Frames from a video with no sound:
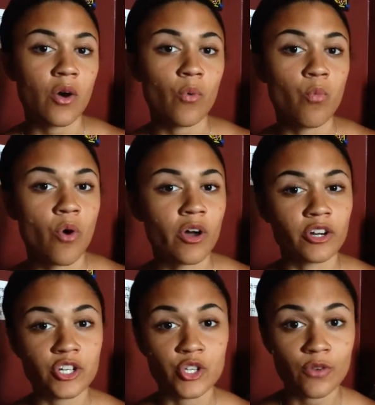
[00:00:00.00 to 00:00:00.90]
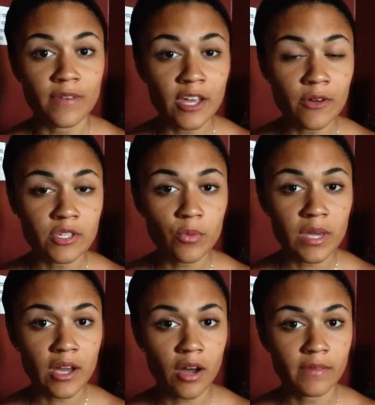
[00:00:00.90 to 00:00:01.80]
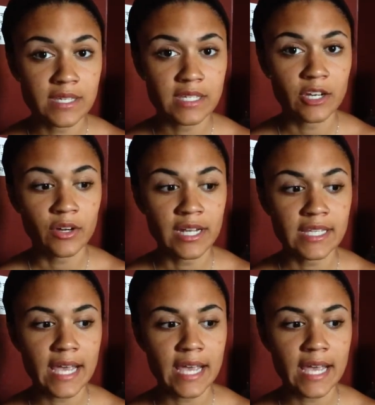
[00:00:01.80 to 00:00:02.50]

1 or 2 videos a week on this series,